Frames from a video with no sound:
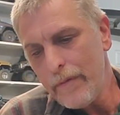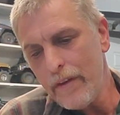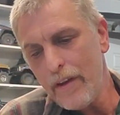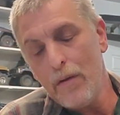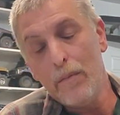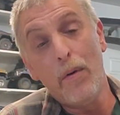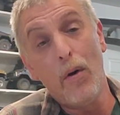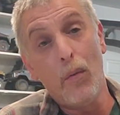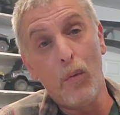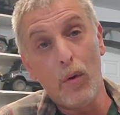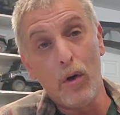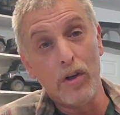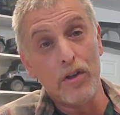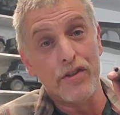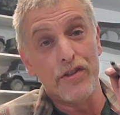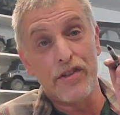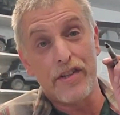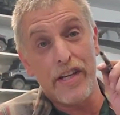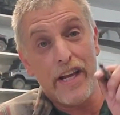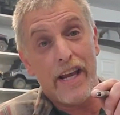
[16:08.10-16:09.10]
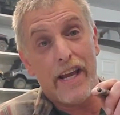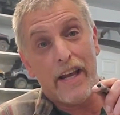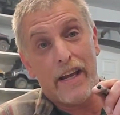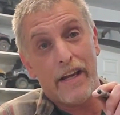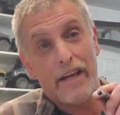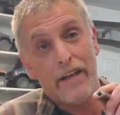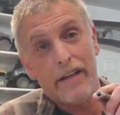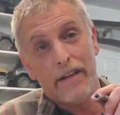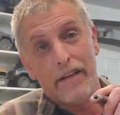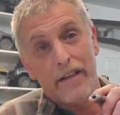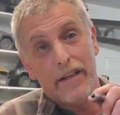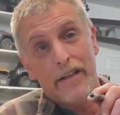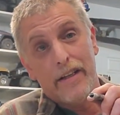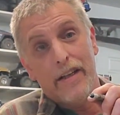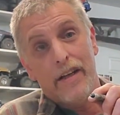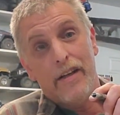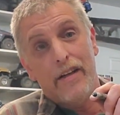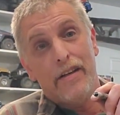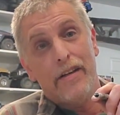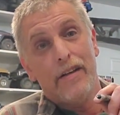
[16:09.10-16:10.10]
But we'll see.
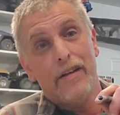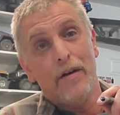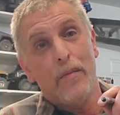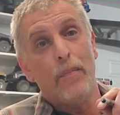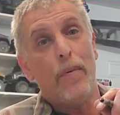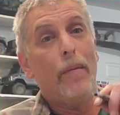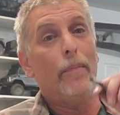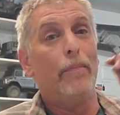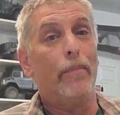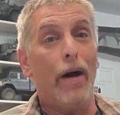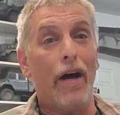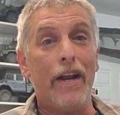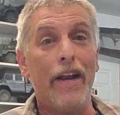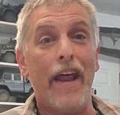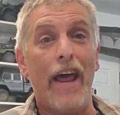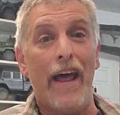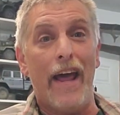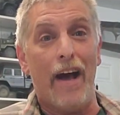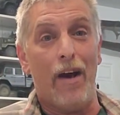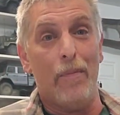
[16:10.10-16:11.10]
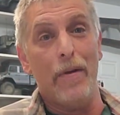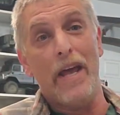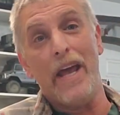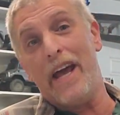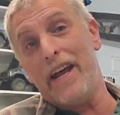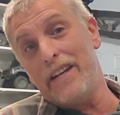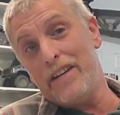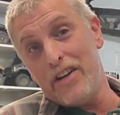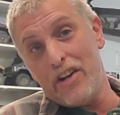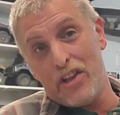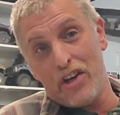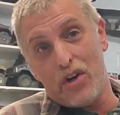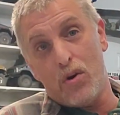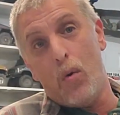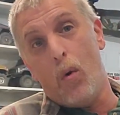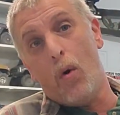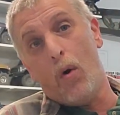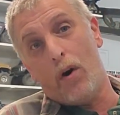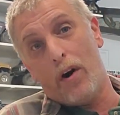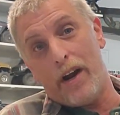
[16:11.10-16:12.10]
But Monday, I'll be heading to the
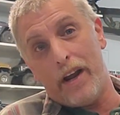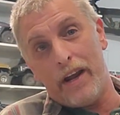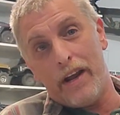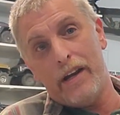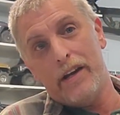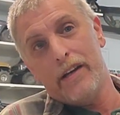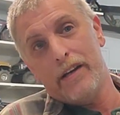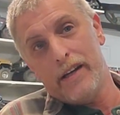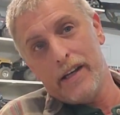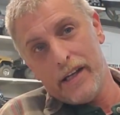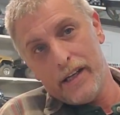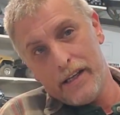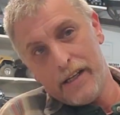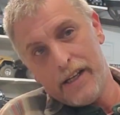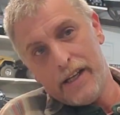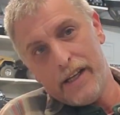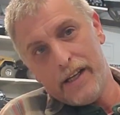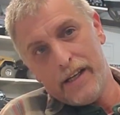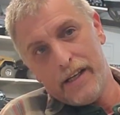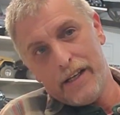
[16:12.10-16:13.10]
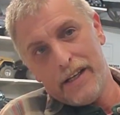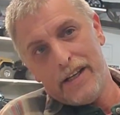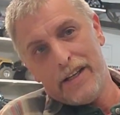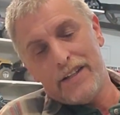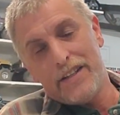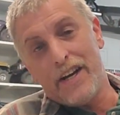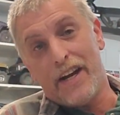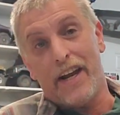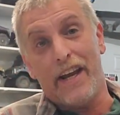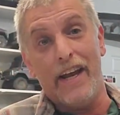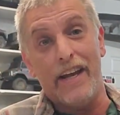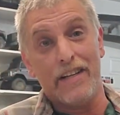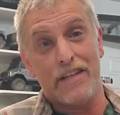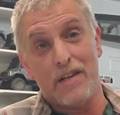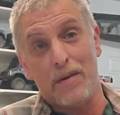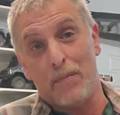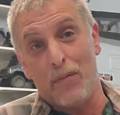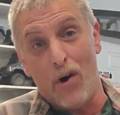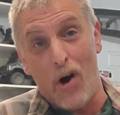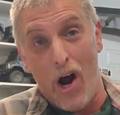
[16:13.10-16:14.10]
quarry to get
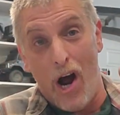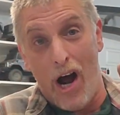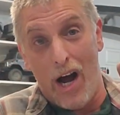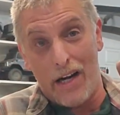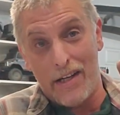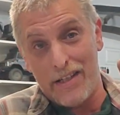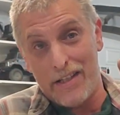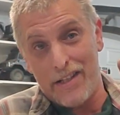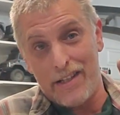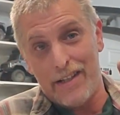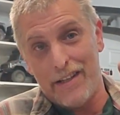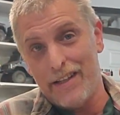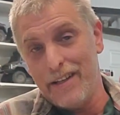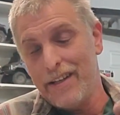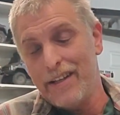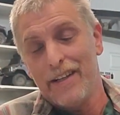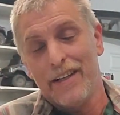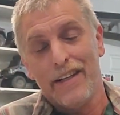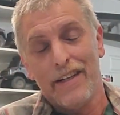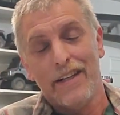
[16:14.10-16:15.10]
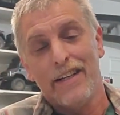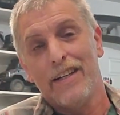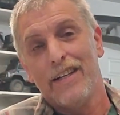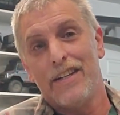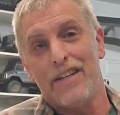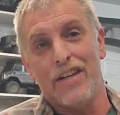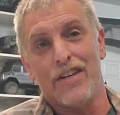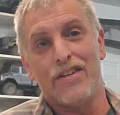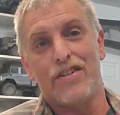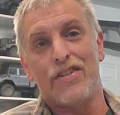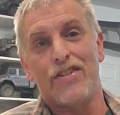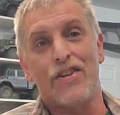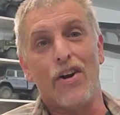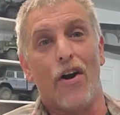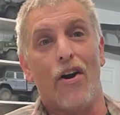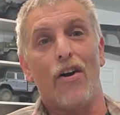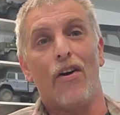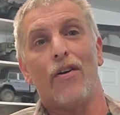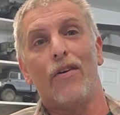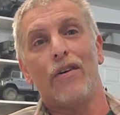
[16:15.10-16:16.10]
some rocks to
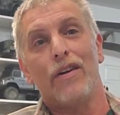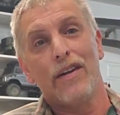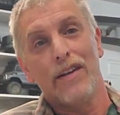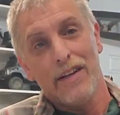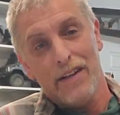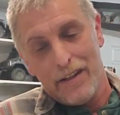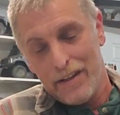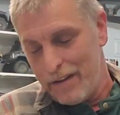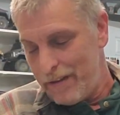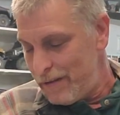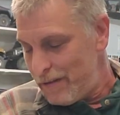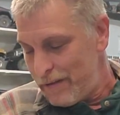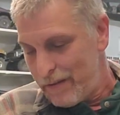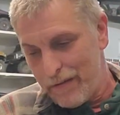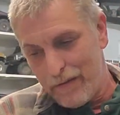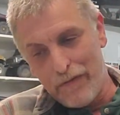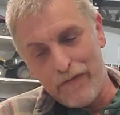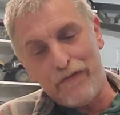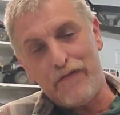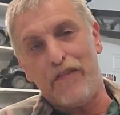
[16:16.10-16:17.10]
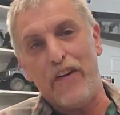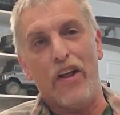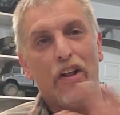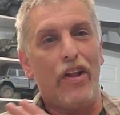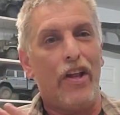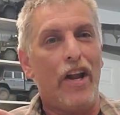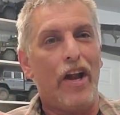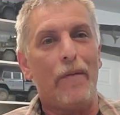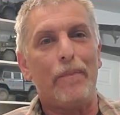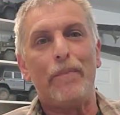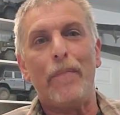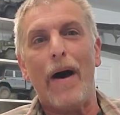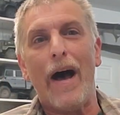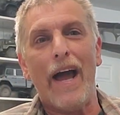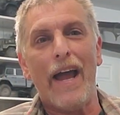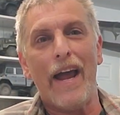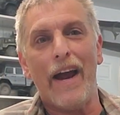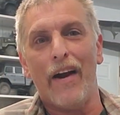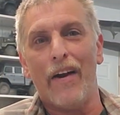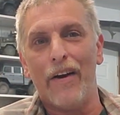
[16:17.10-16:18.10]
start filling up my
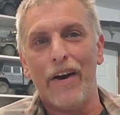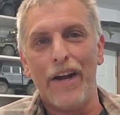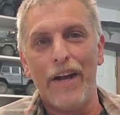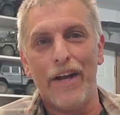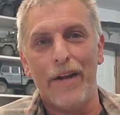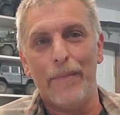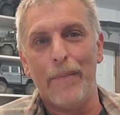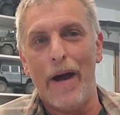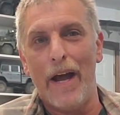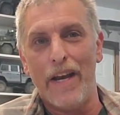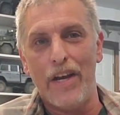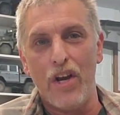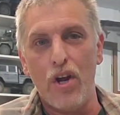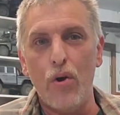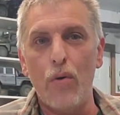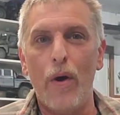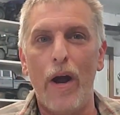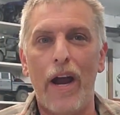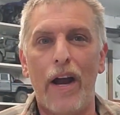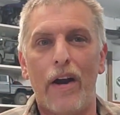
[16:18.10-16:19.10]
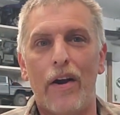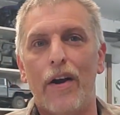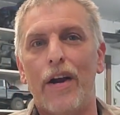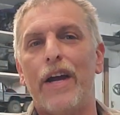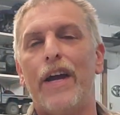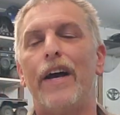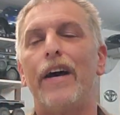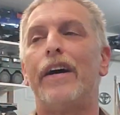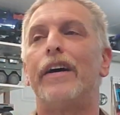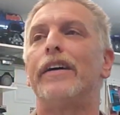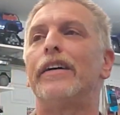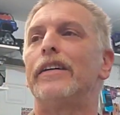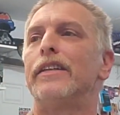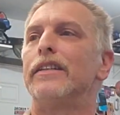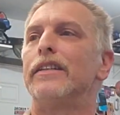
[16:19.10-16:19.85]
area, my new area,